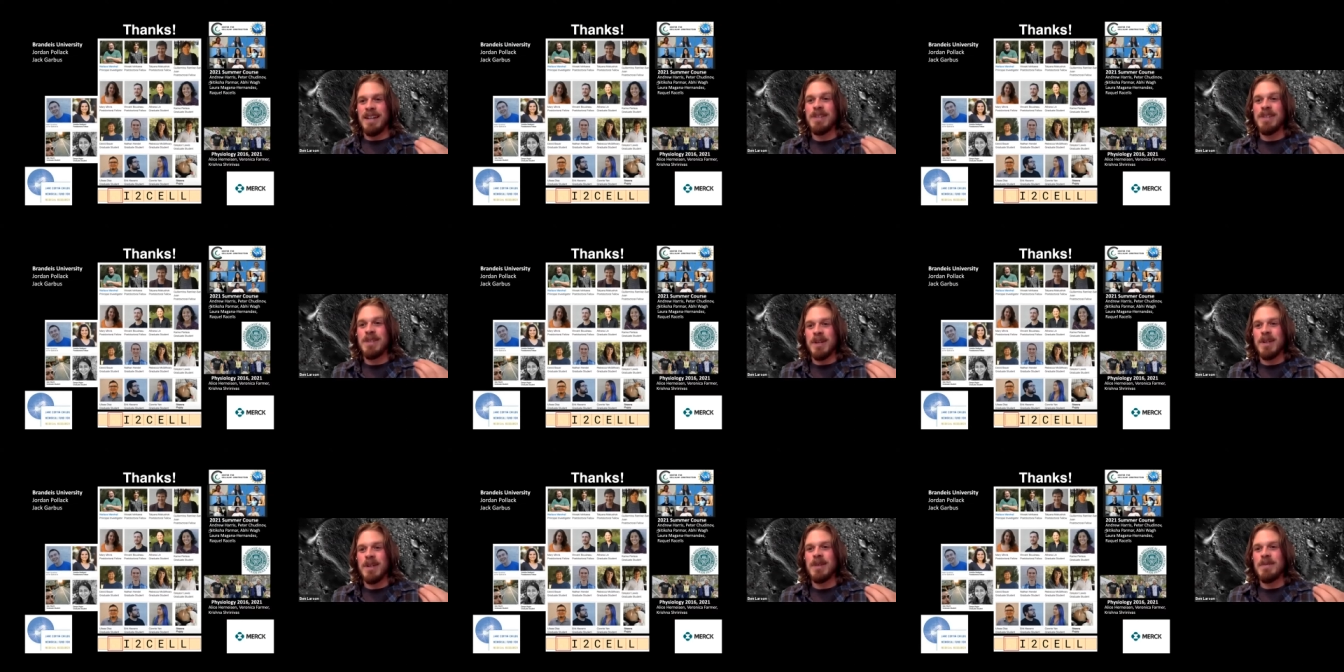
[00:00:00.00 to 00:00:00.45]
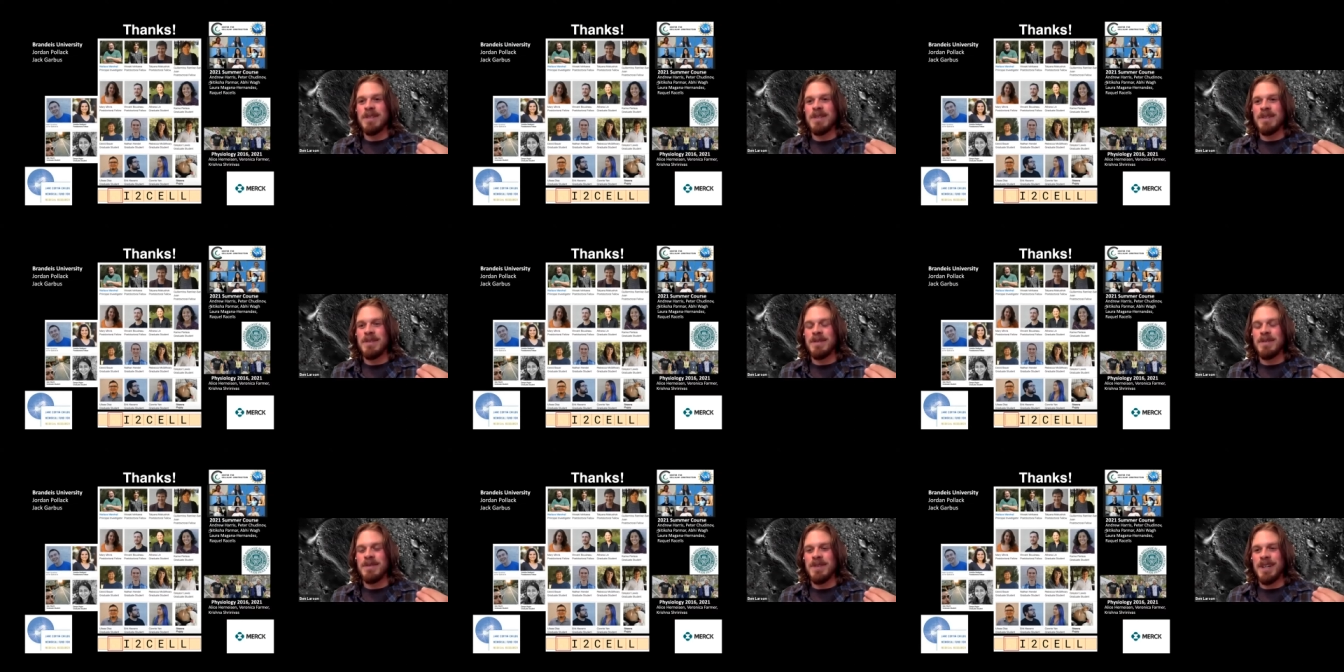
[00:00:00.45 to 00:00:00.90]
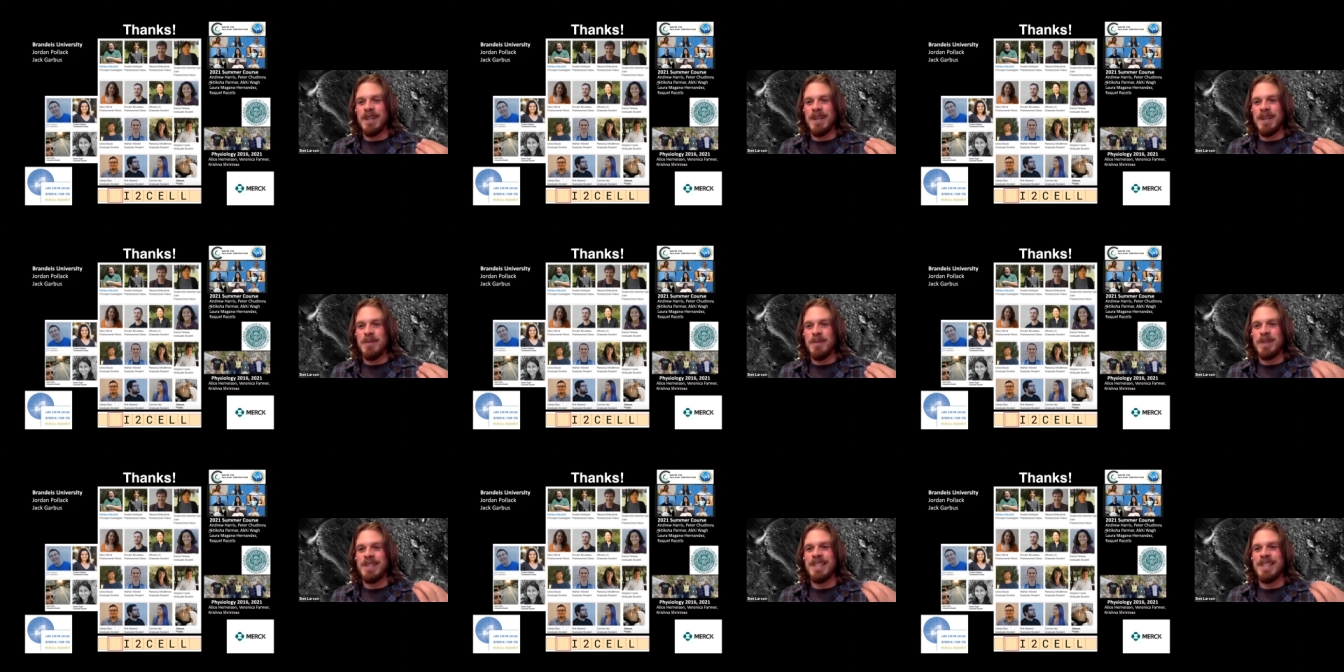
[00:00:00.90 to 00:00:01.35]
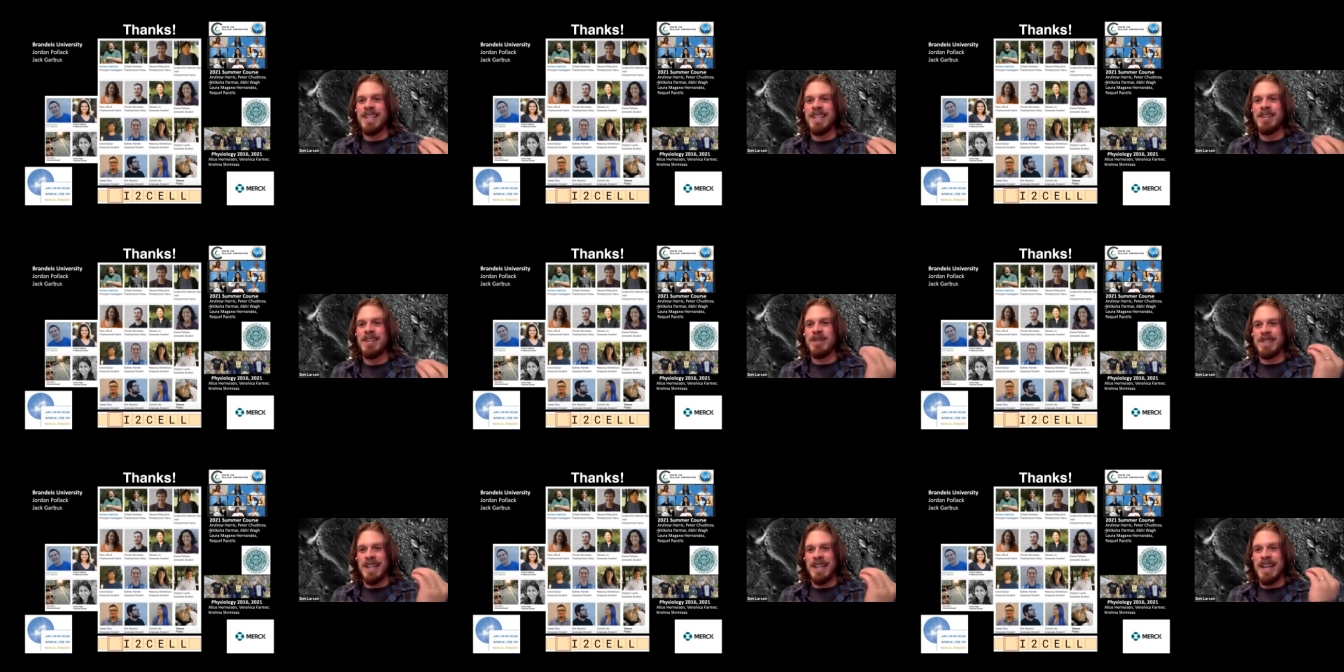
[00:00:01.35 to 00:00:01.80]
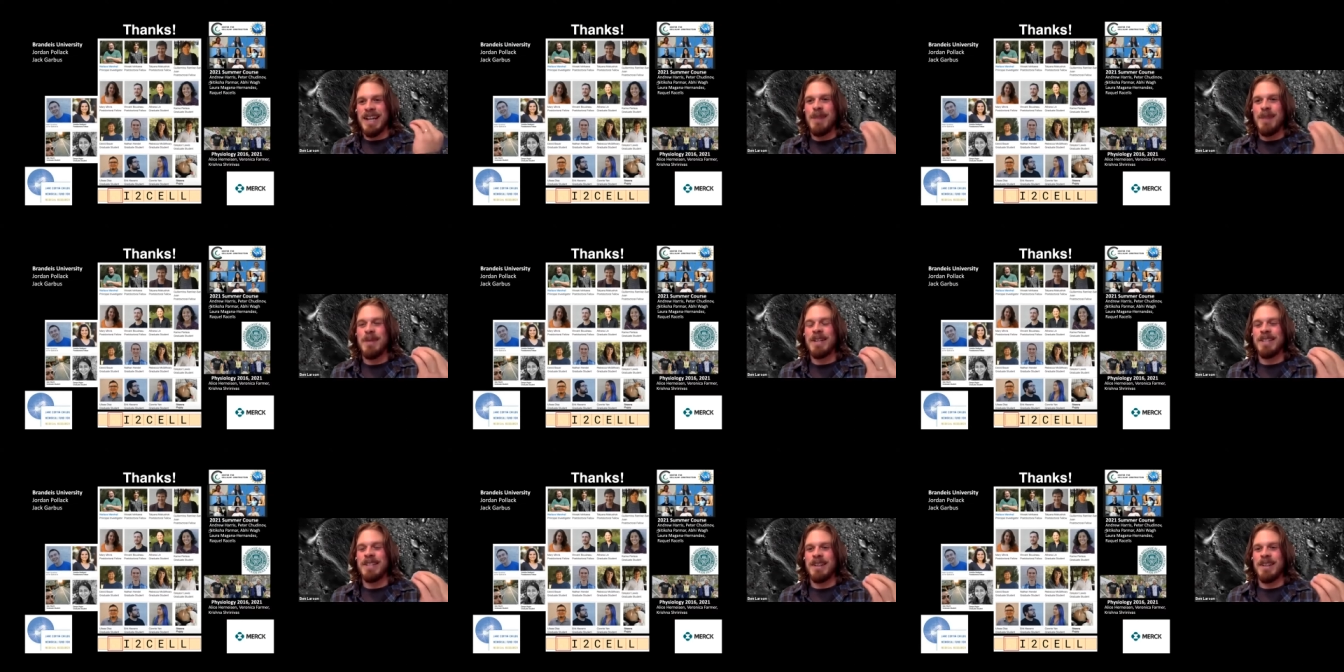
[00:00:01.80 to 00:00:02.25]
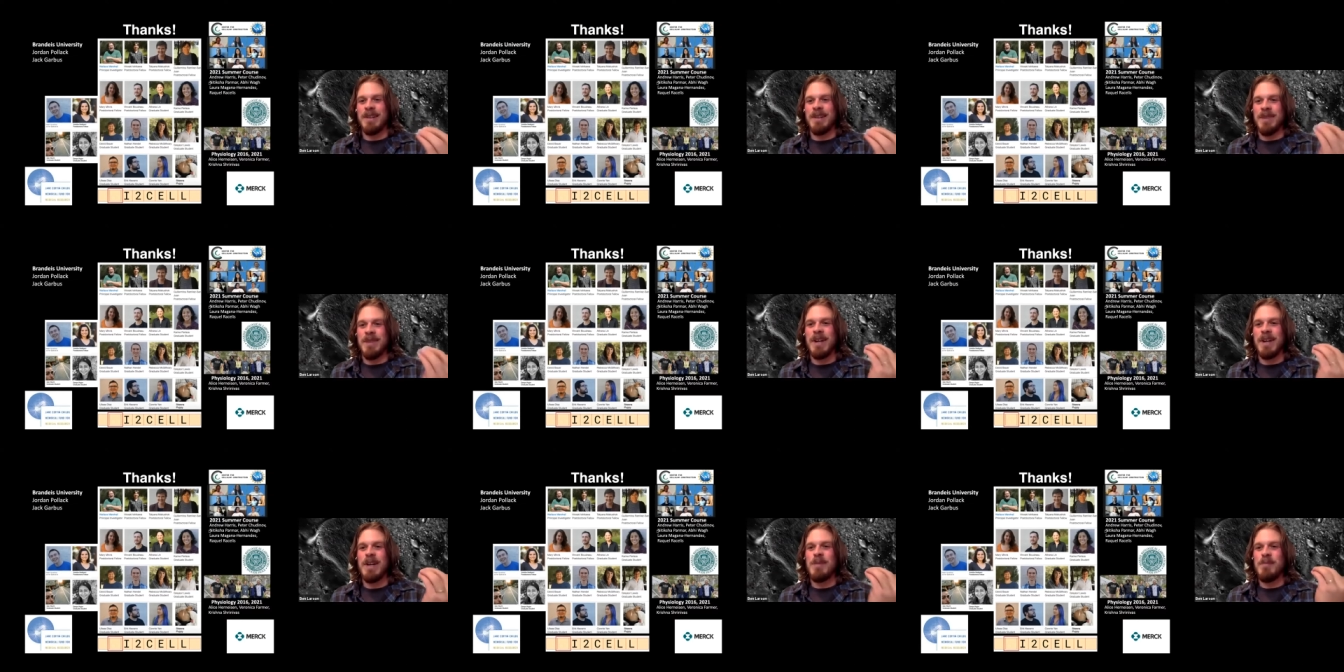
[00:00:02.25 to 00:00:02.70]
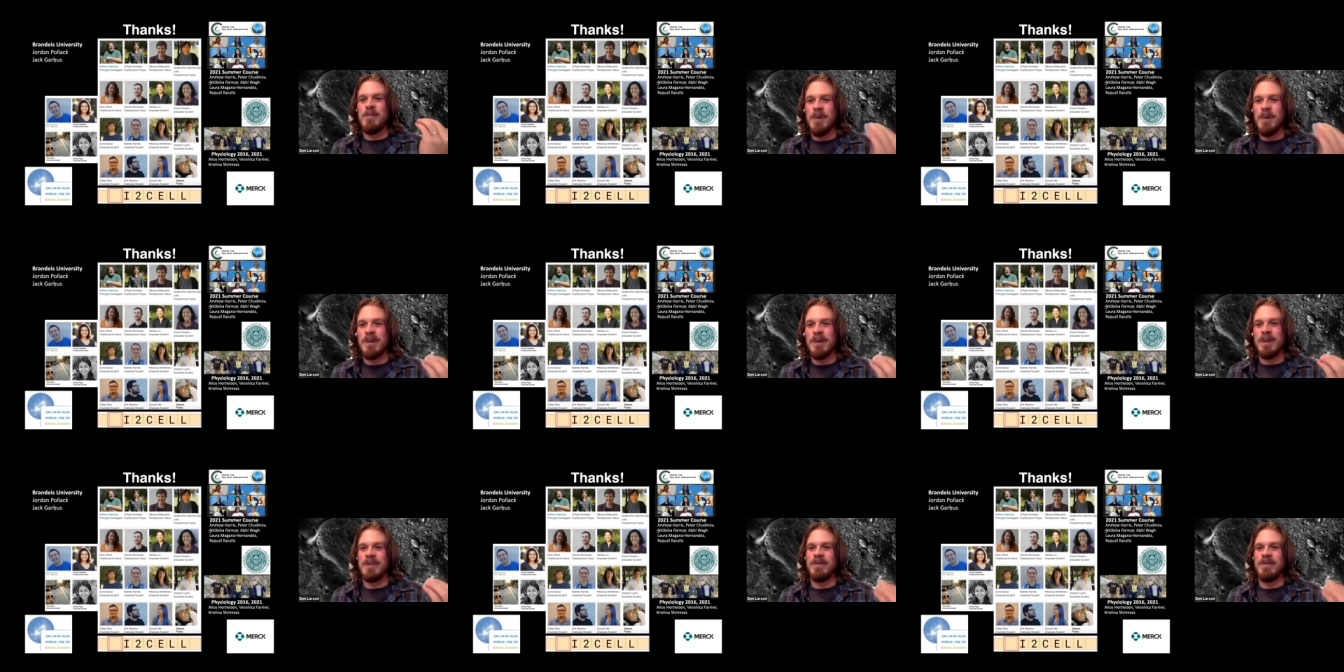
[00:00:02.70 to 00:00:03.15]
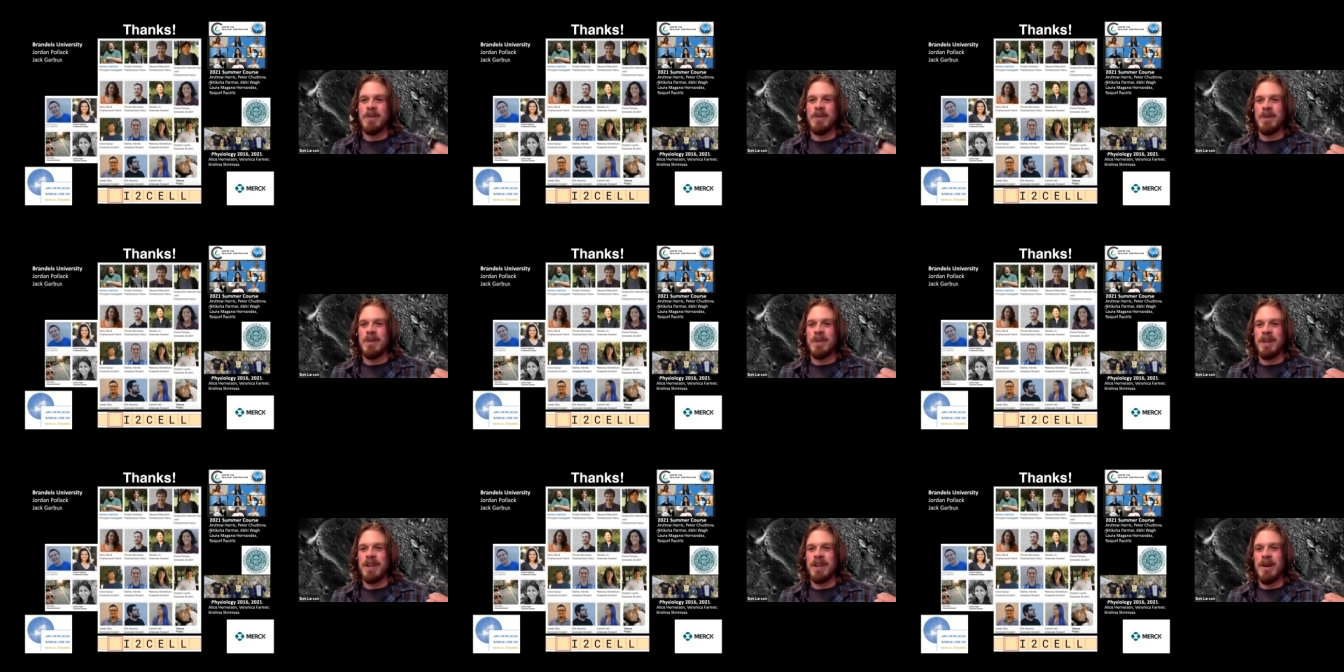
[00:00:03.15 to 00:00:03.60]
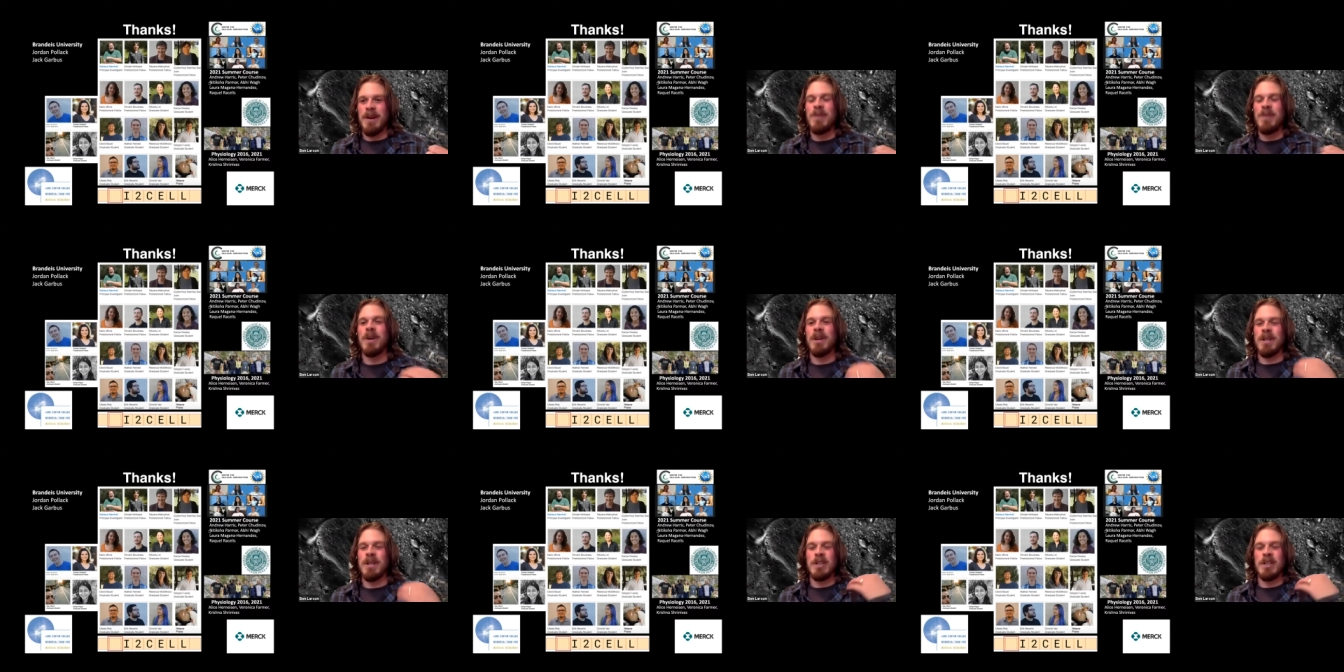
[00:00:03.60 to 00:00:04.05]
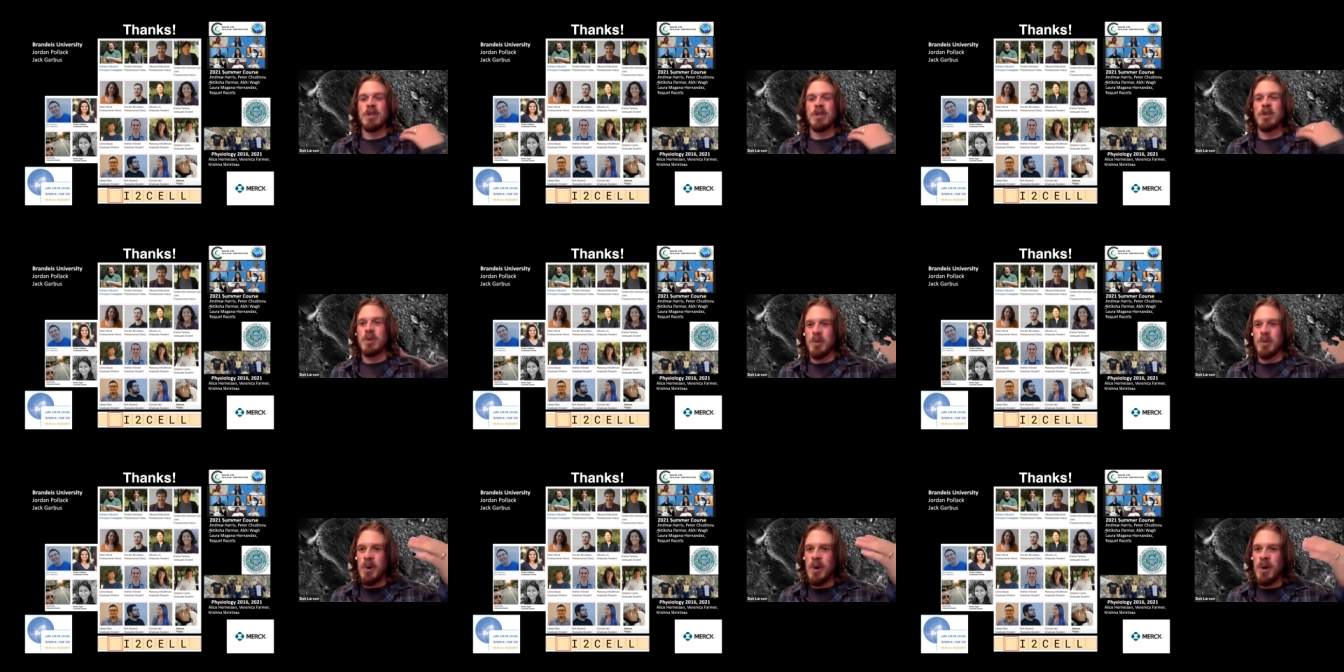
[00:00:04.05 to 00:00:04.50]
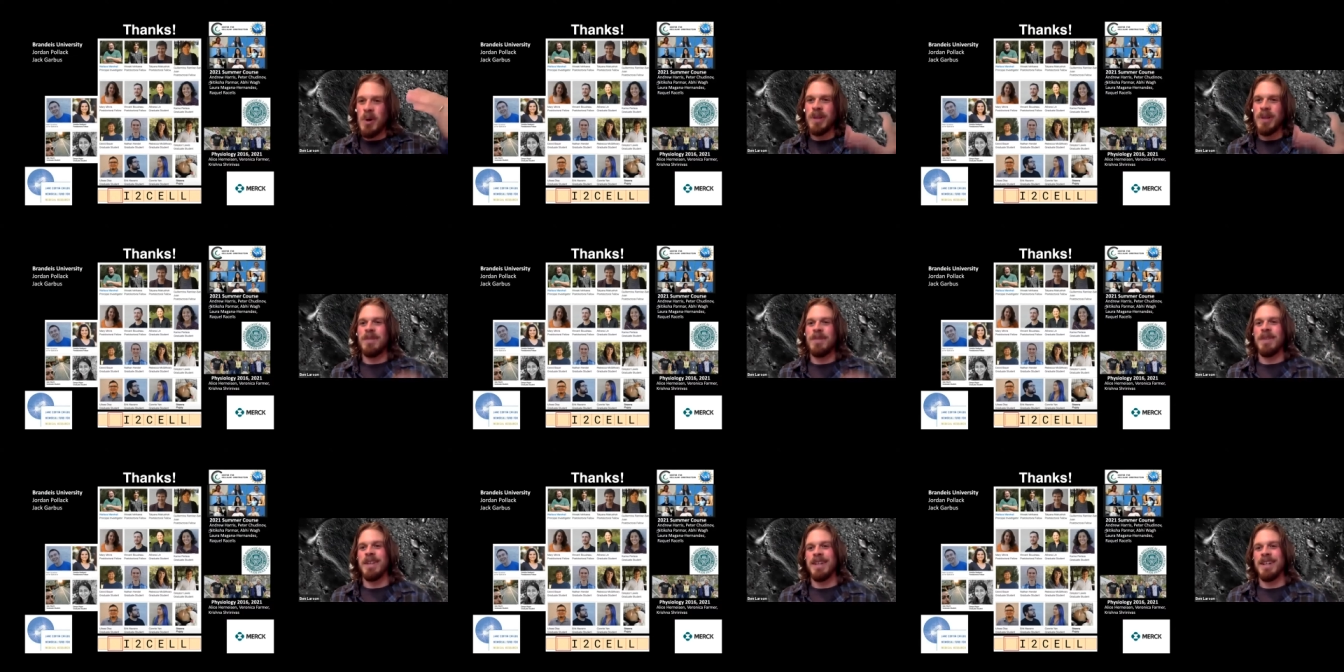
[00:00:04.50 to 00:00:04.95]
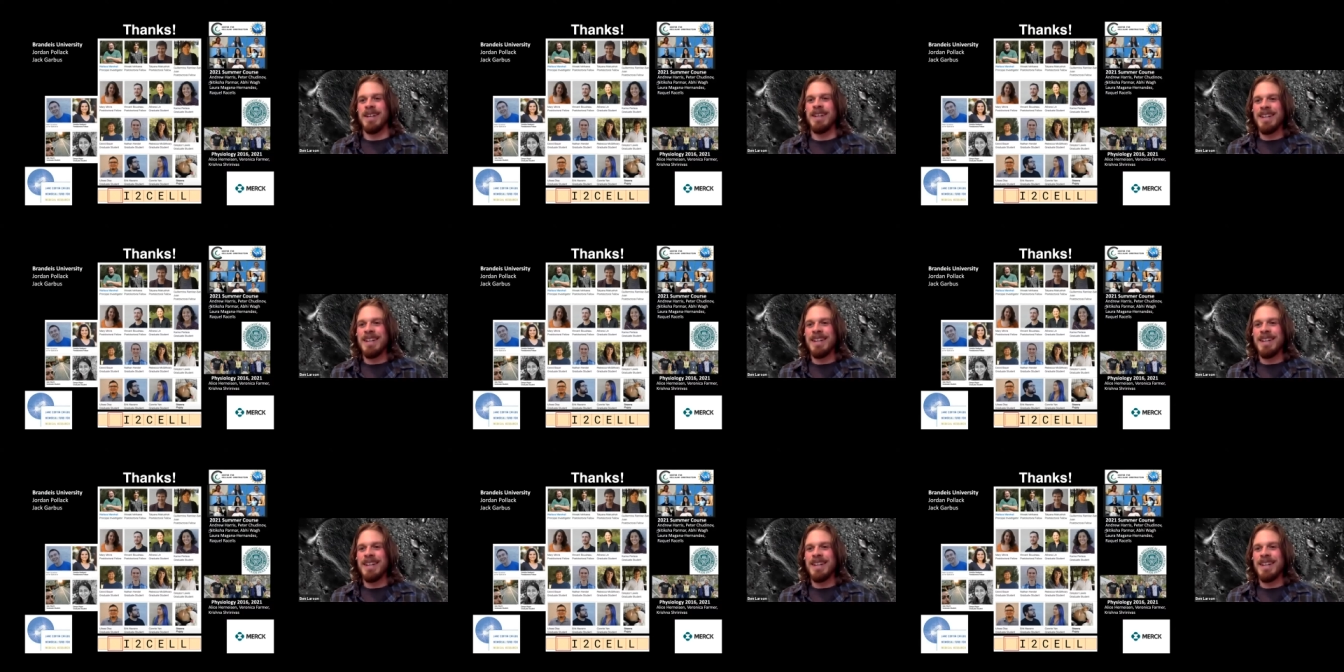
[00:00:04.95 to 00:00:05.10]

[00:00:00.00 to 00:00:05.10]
in terms of uh, particular dynamics that are very important for the overall control of the